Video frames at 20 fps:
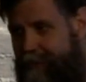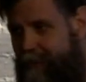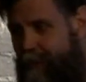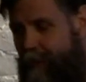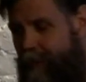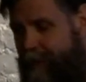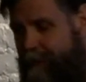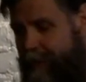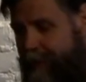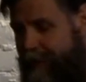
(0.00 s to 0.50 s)

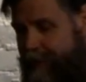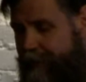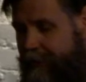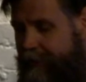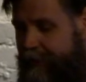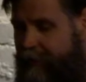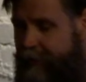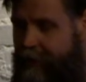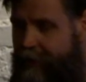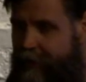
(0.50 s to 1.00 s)
for, but
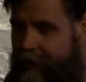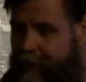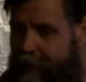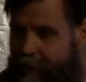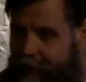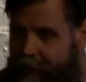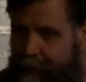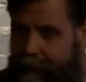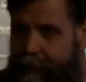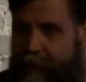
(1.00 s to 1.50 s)

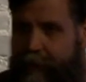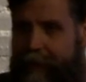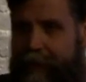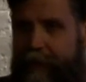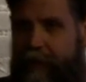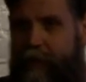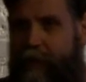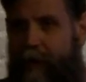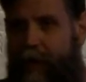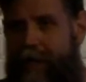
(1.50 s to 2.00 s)
we're
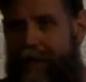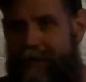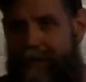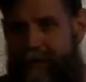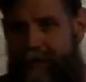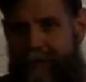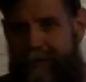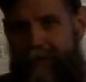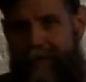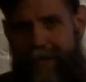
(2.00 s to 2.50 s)
not quite
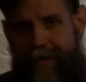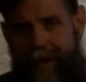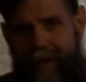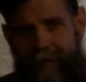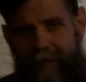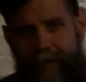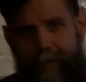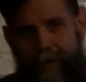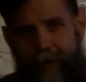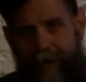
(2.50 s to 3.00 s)
to the
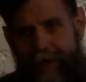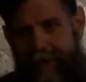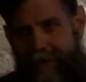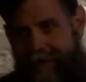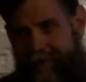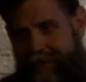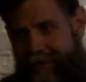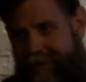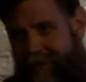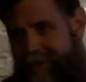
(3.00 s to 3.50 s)
alpha
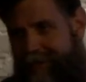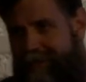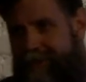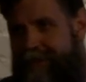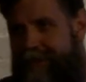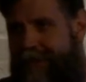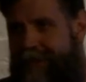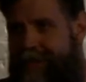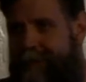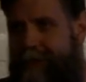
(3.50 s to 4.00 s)
product at the end of
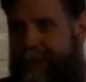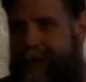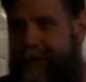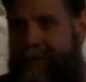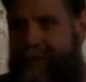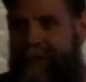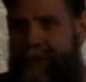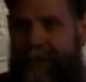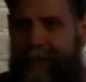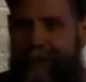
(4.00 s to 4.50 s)
January
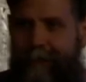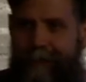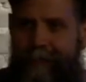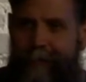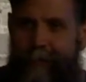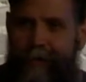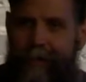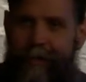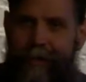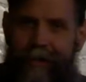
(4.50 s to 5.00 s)
that we had hoped
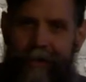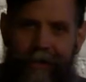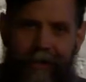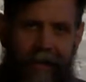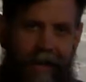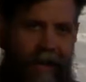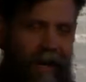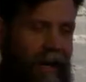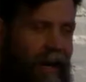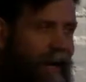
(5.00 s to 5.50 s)
for.
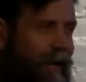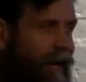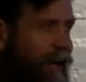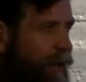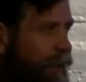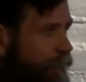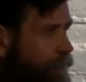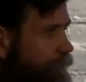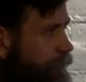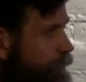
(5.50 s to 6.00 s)

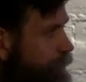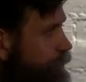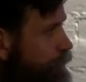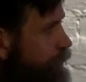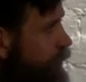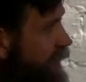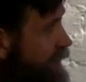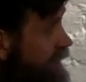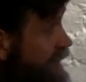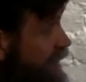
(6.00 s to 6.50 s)

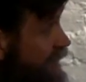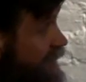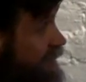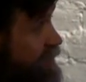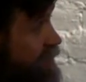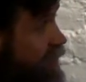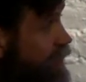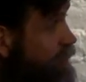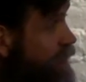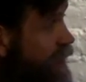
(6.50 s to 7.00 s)
But that
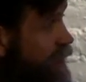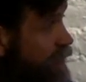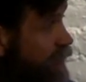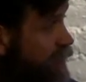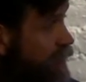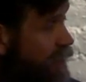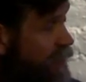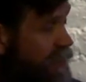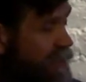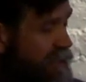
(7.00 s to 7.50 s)
is coming
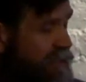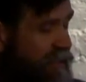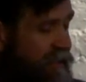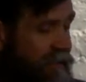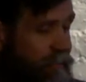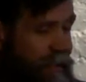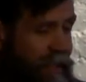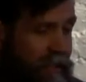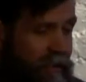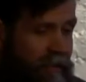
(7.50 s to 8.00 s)
along, and that's going
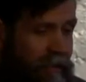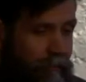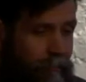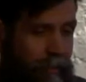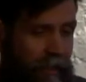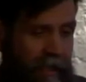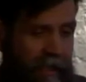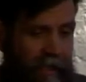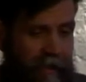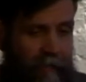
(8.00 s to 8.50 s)
to be a
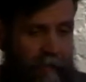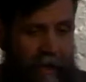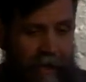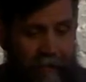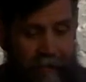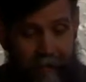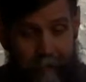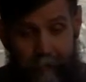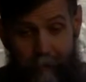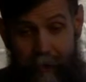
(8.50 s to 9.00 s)
complete
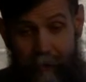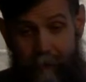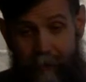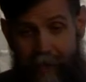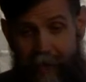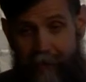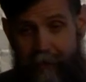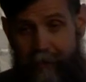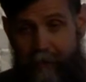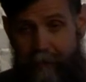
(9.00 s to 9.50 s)
ground-up
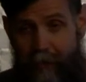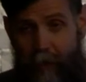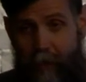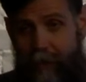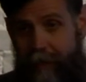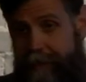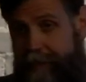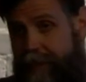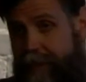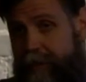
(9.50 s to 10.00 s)
rewrite of
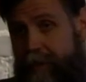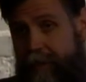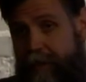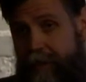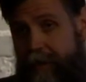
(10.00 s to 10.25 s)
all of it.